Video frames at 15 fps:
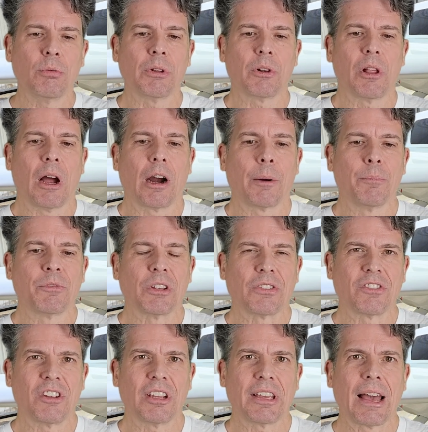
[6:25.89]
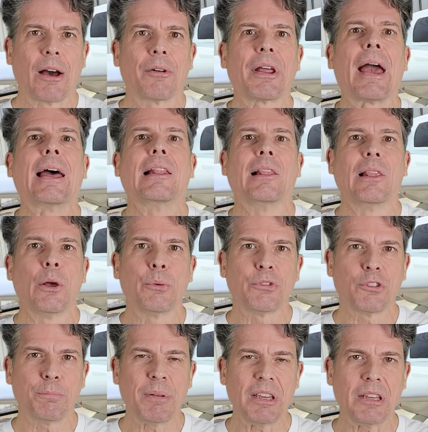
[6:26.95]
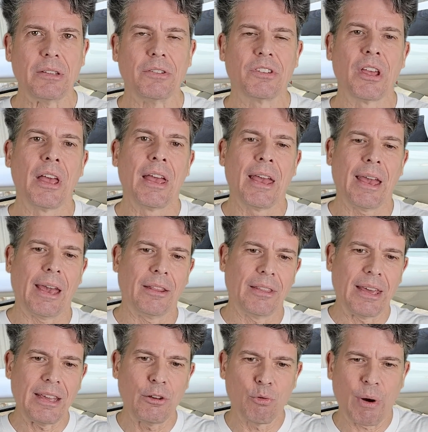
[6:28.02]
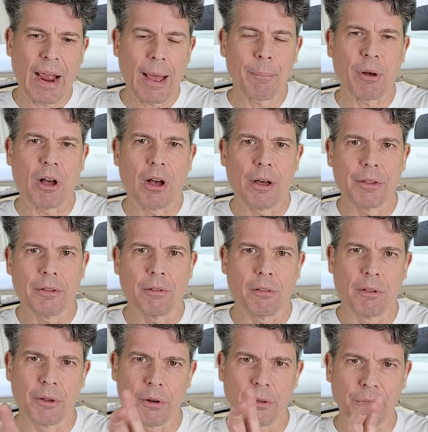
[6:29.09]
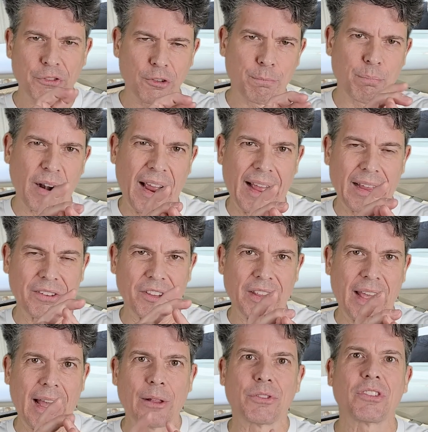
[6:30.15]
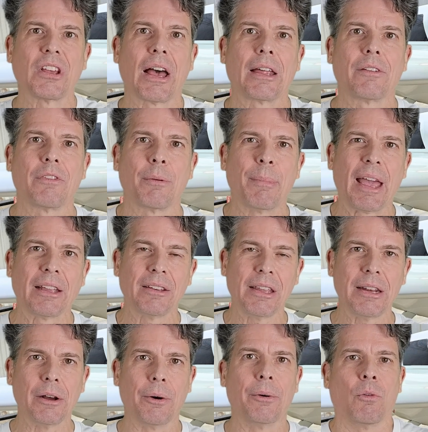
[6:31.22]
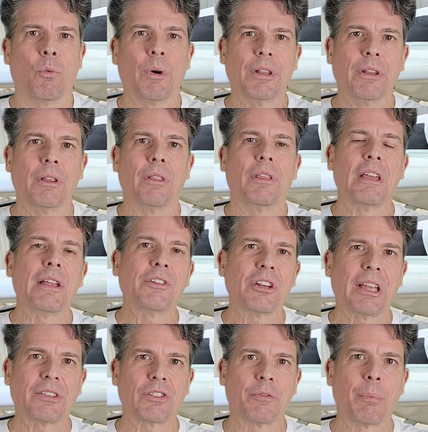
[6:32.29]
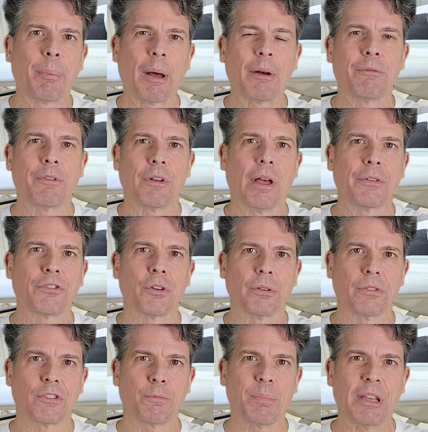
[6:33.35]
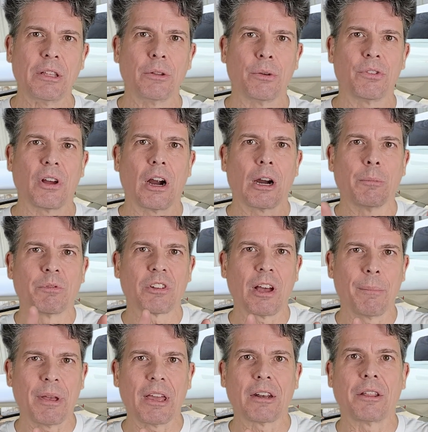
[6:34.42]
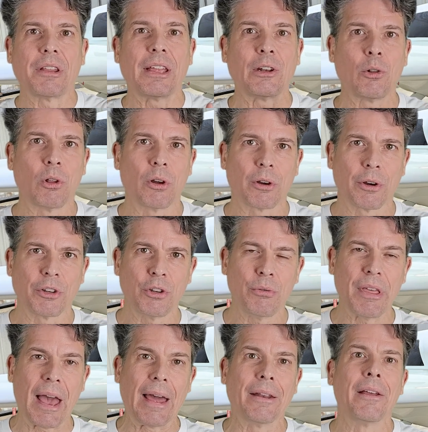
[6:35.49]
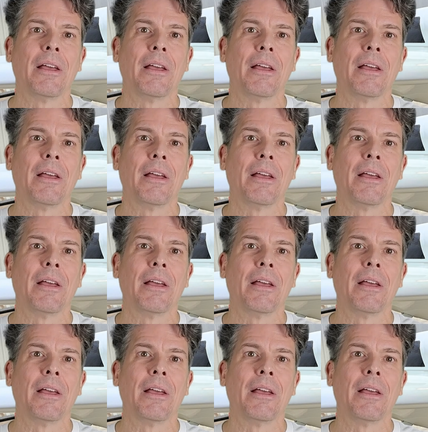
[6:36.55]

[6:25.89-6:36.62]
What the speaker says: little arms that stick out at low speeds, and they grab on little sprags on the outside of the magneto. When the engine gets above a certain speed, those arms come in and they no longer do that.